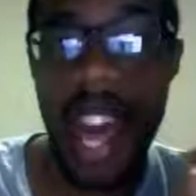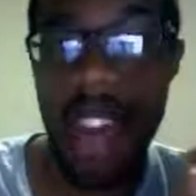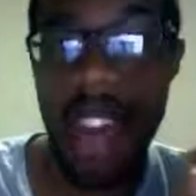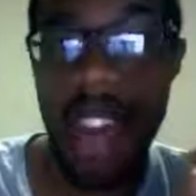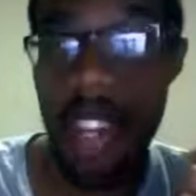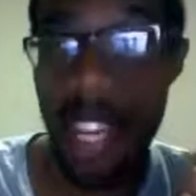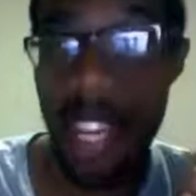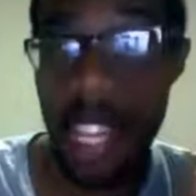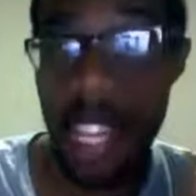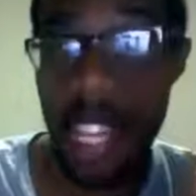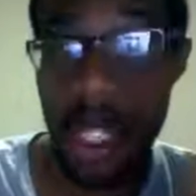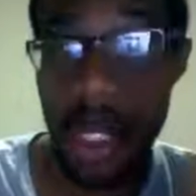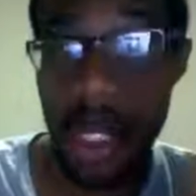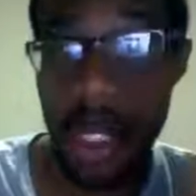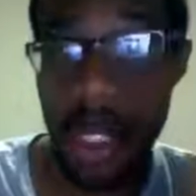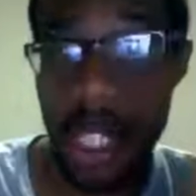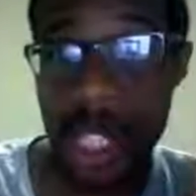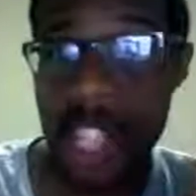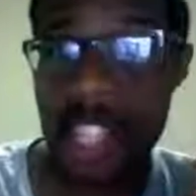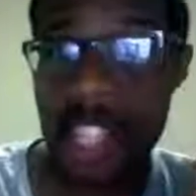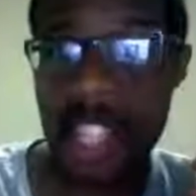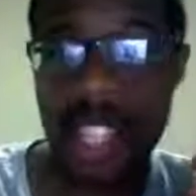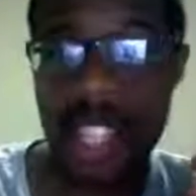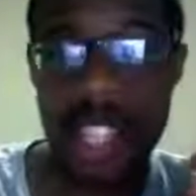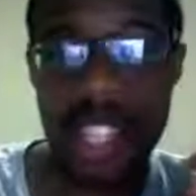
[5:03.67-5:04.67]
have a hunch
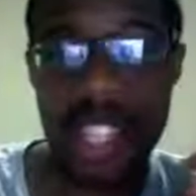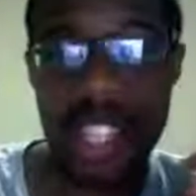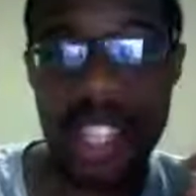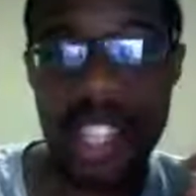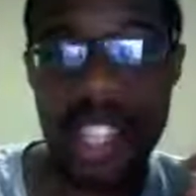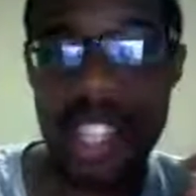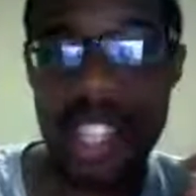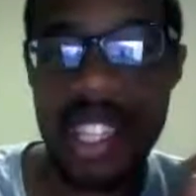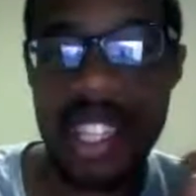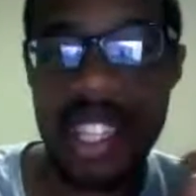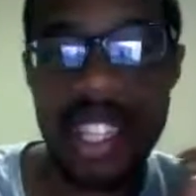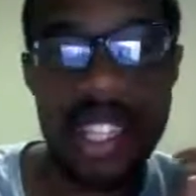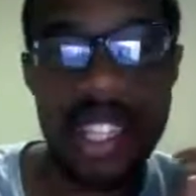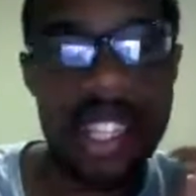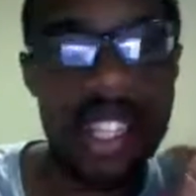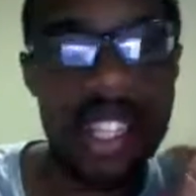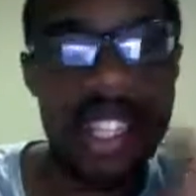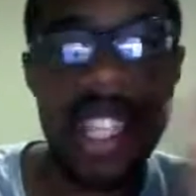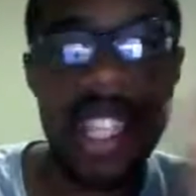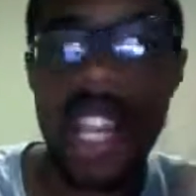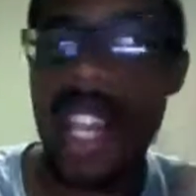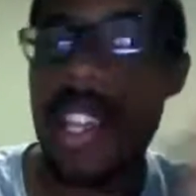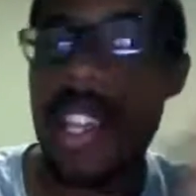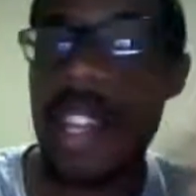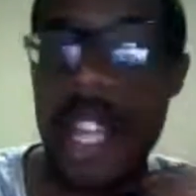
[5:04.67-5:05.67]
that
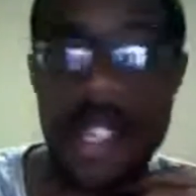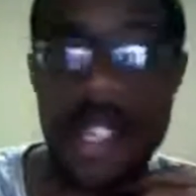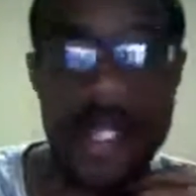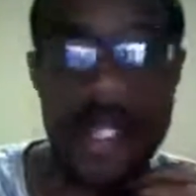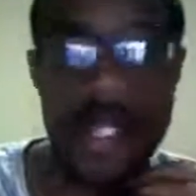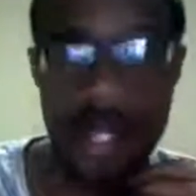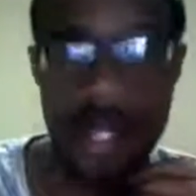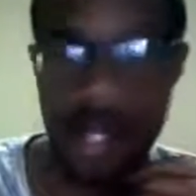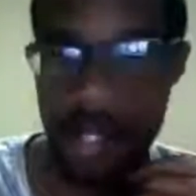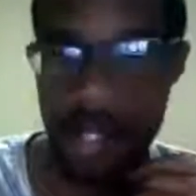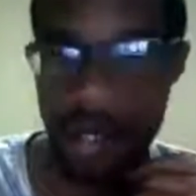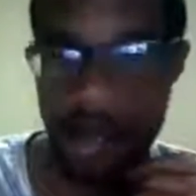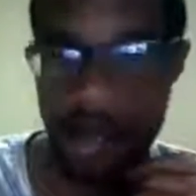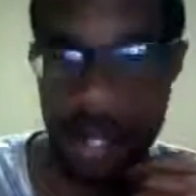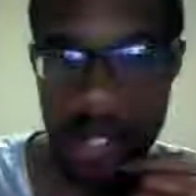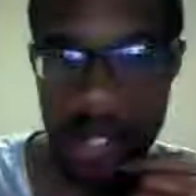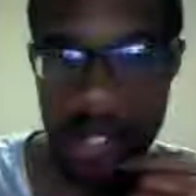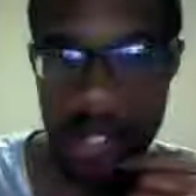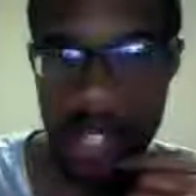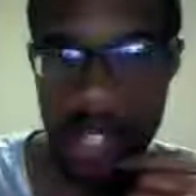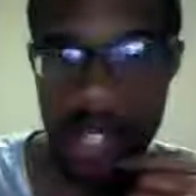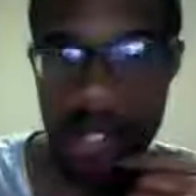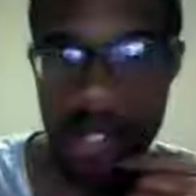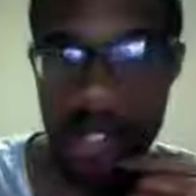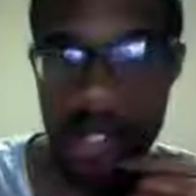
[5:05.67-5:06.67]
none of that's a
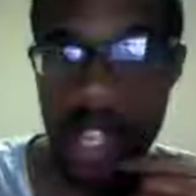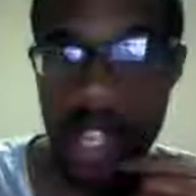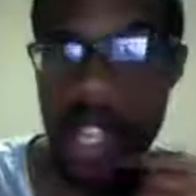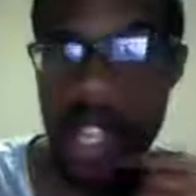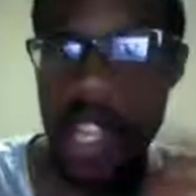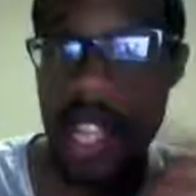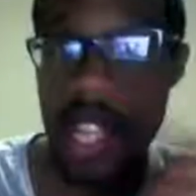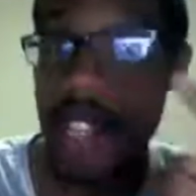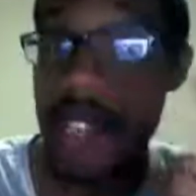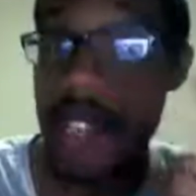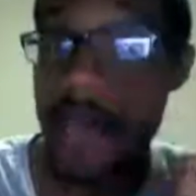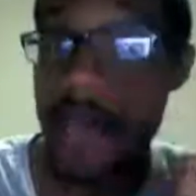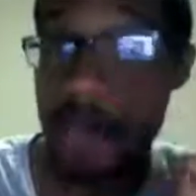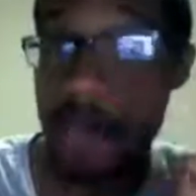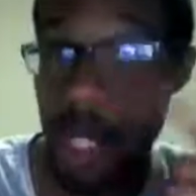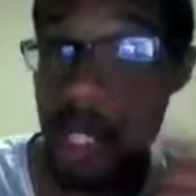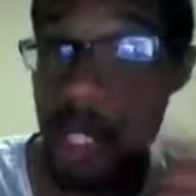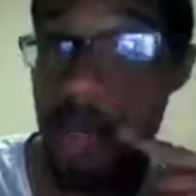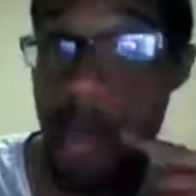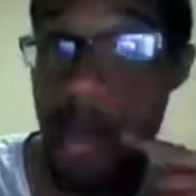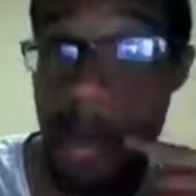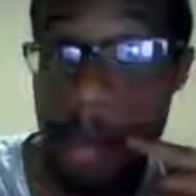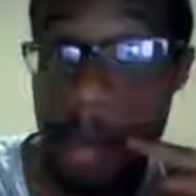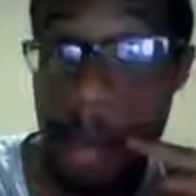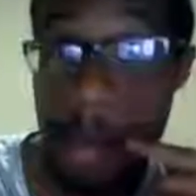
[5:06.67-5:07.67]
coincidence. That
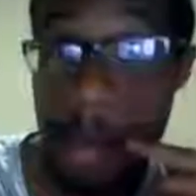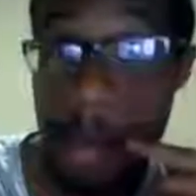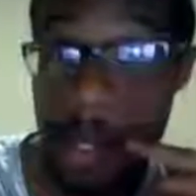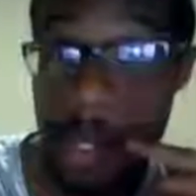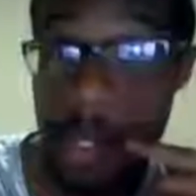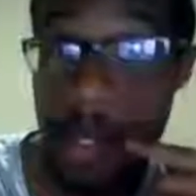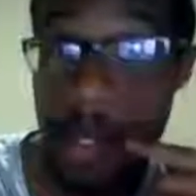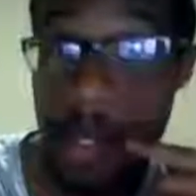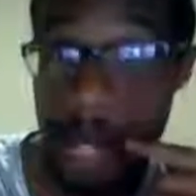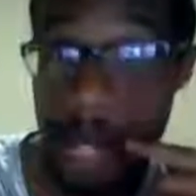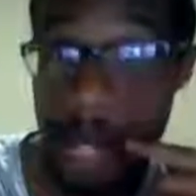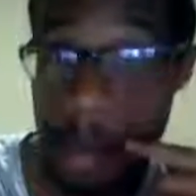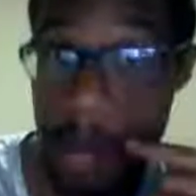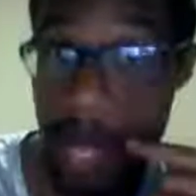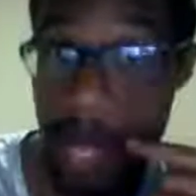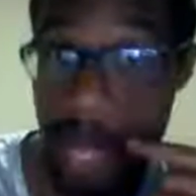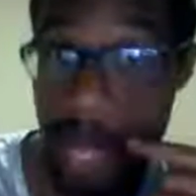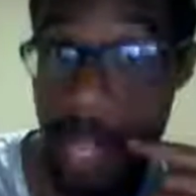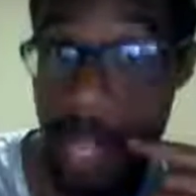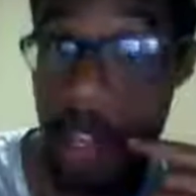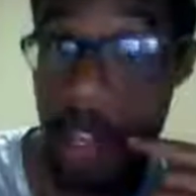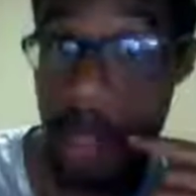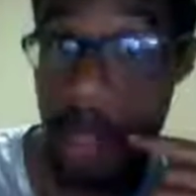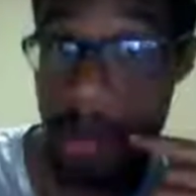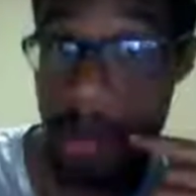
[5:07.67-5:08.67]
SpongeBob episode coming
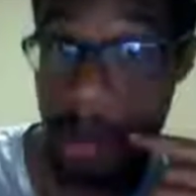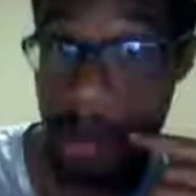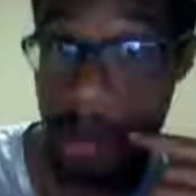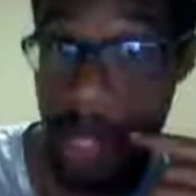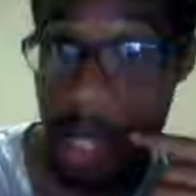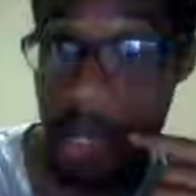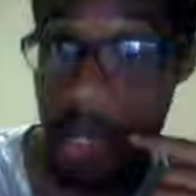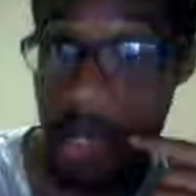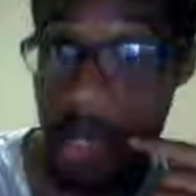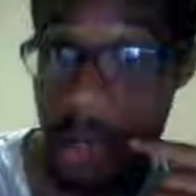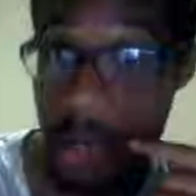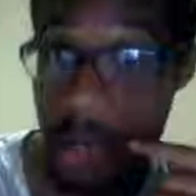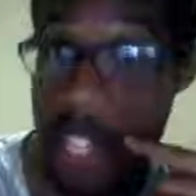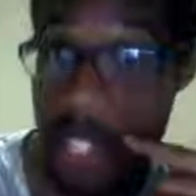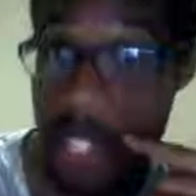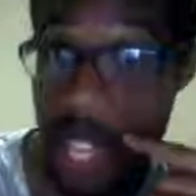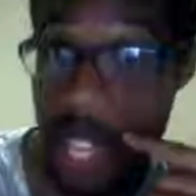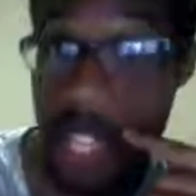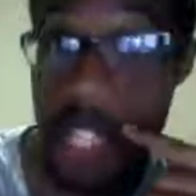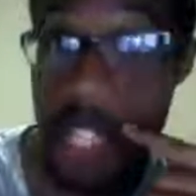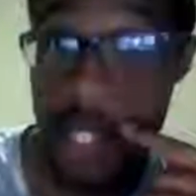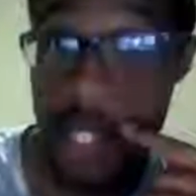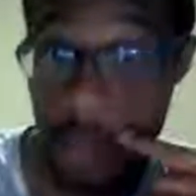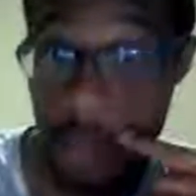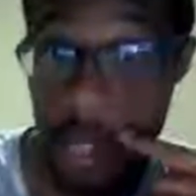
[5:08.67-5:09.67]
out on March
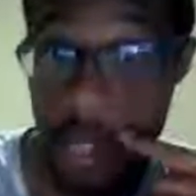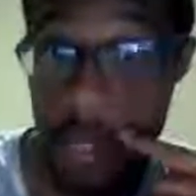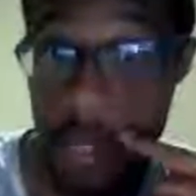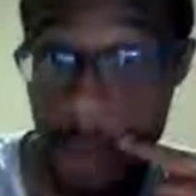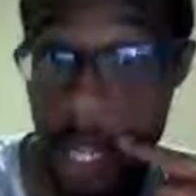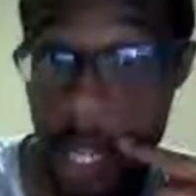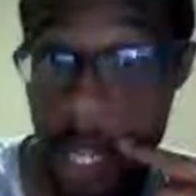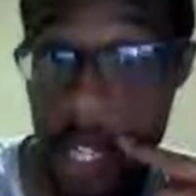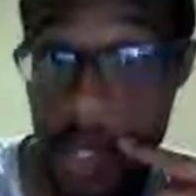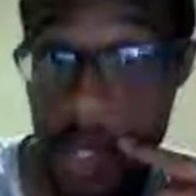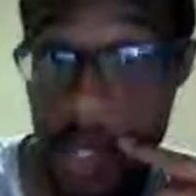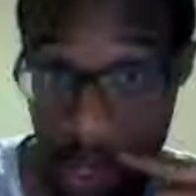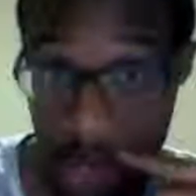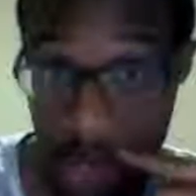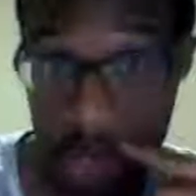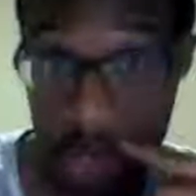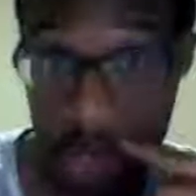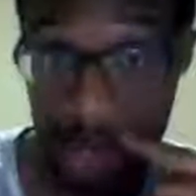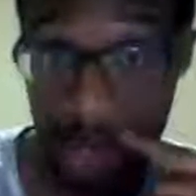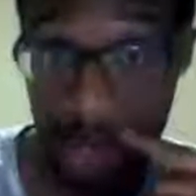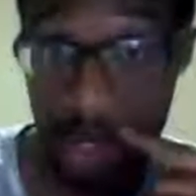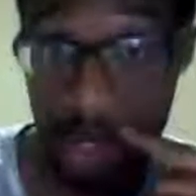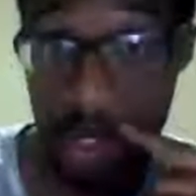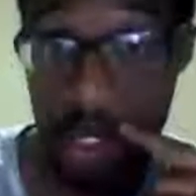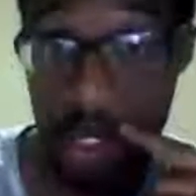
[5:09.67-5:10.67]
22nd,
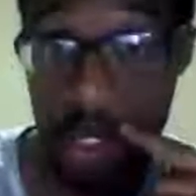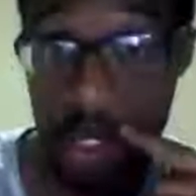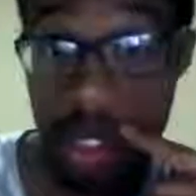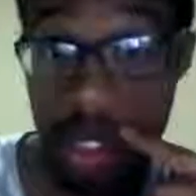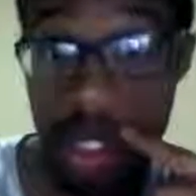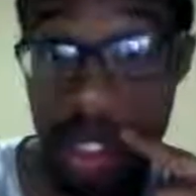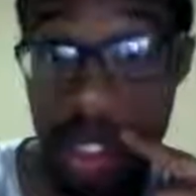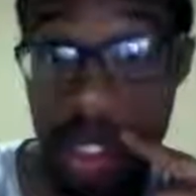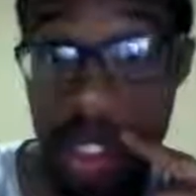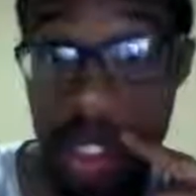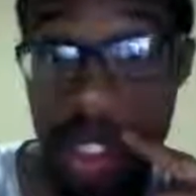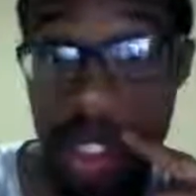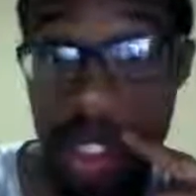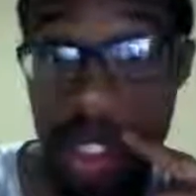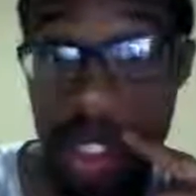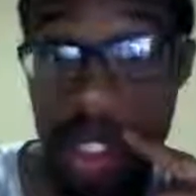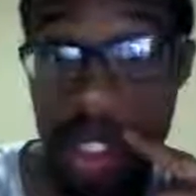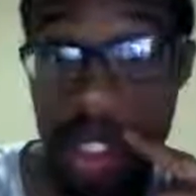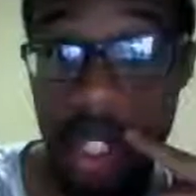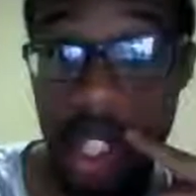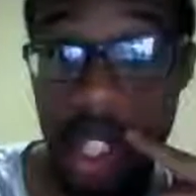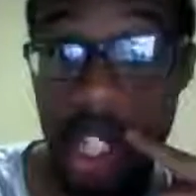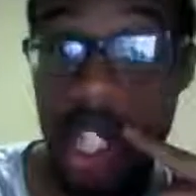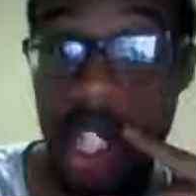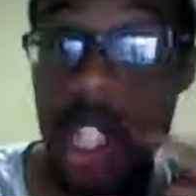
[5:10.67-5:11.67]
3/22,
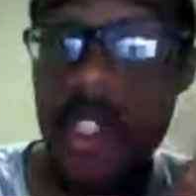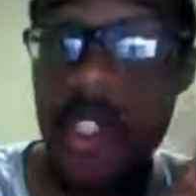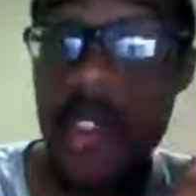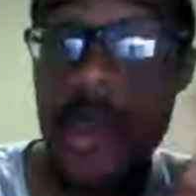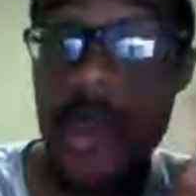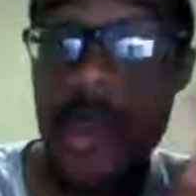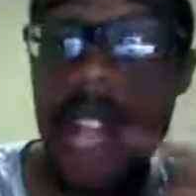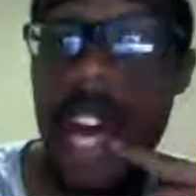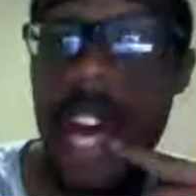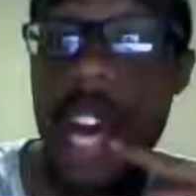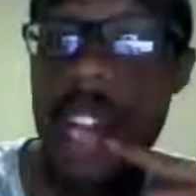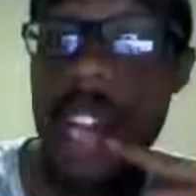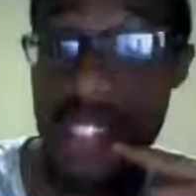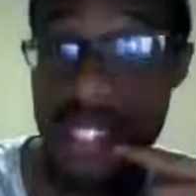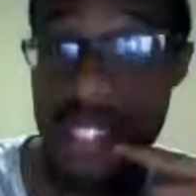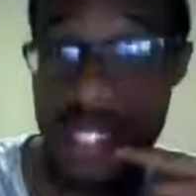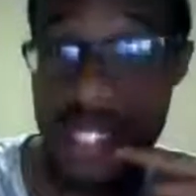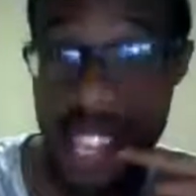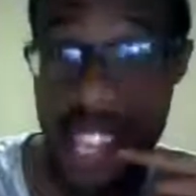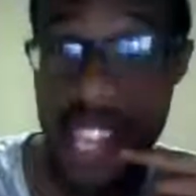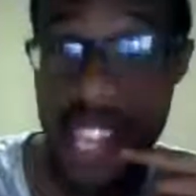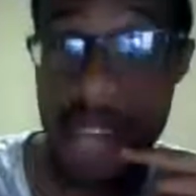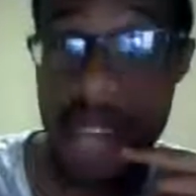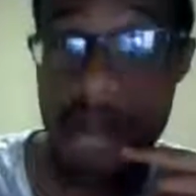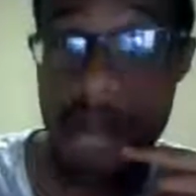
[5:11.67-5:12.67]

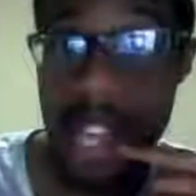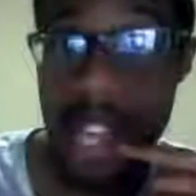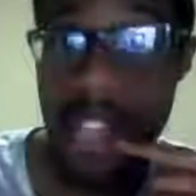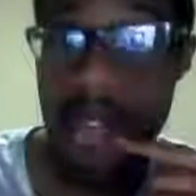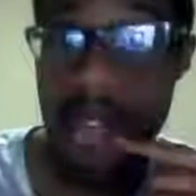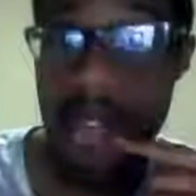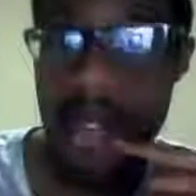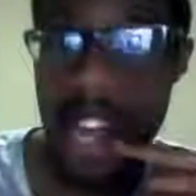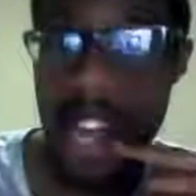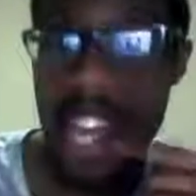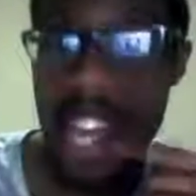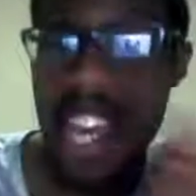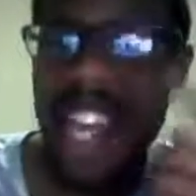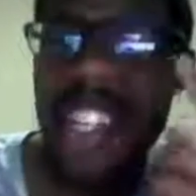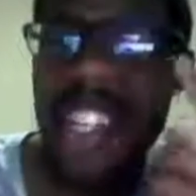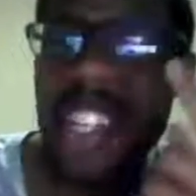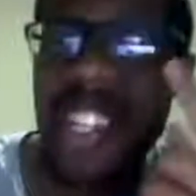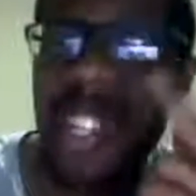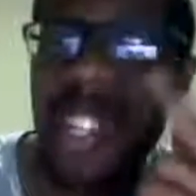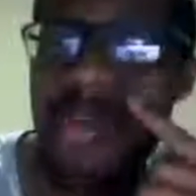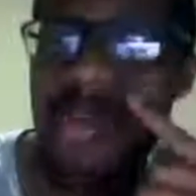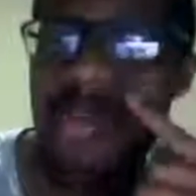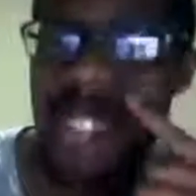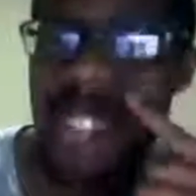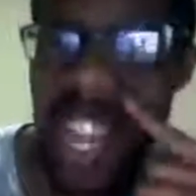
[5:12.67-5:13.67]
2010, by the way, a
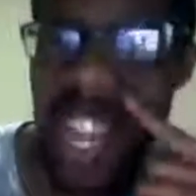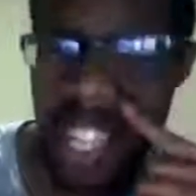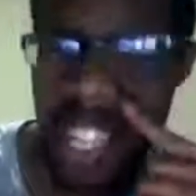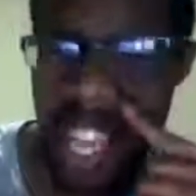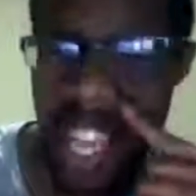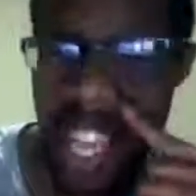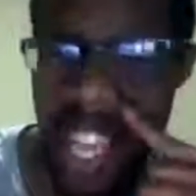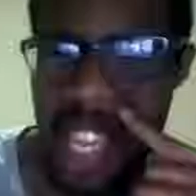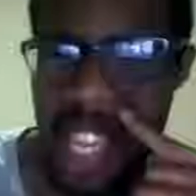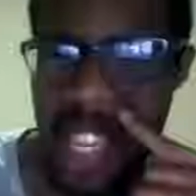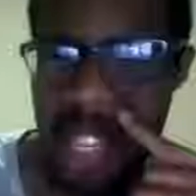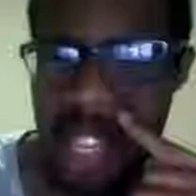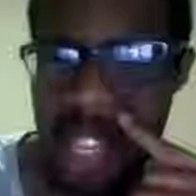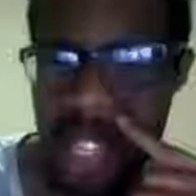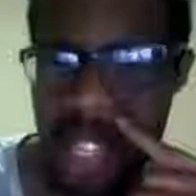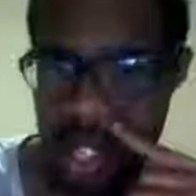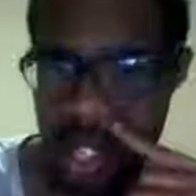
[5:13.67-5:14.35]
new decade,